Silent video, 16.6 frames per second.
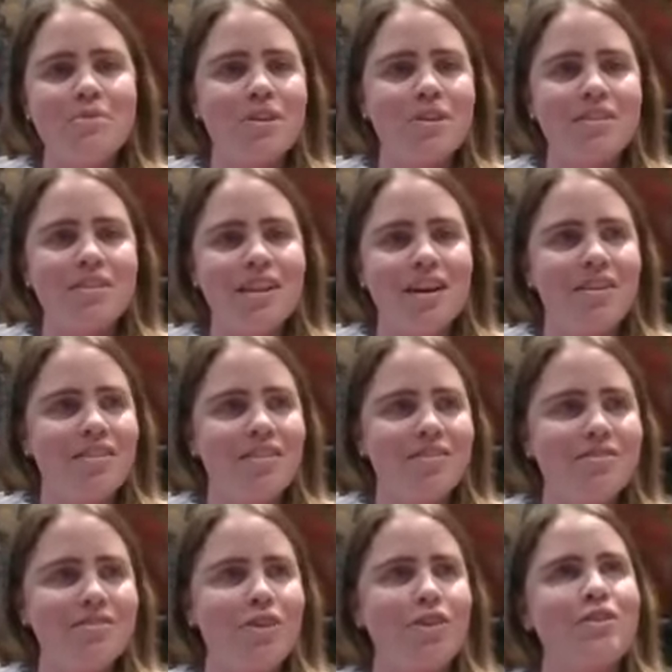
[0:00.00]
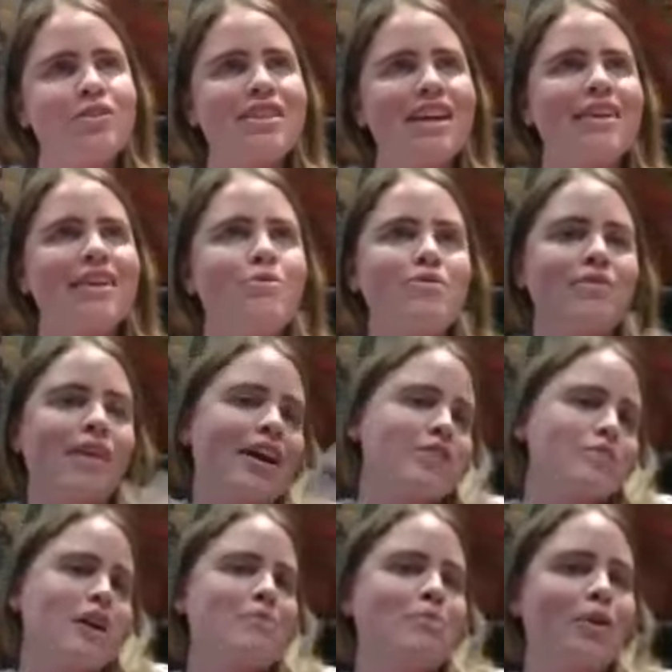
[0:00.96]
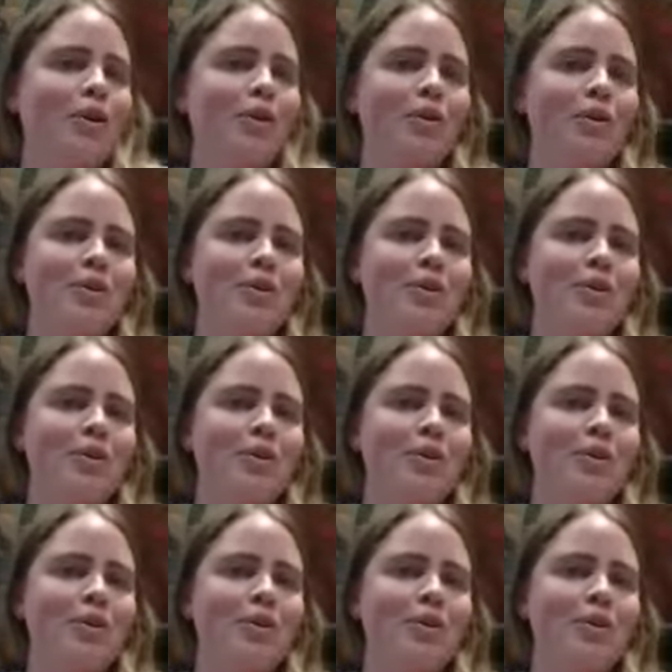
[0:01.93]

Don't say nice rainbow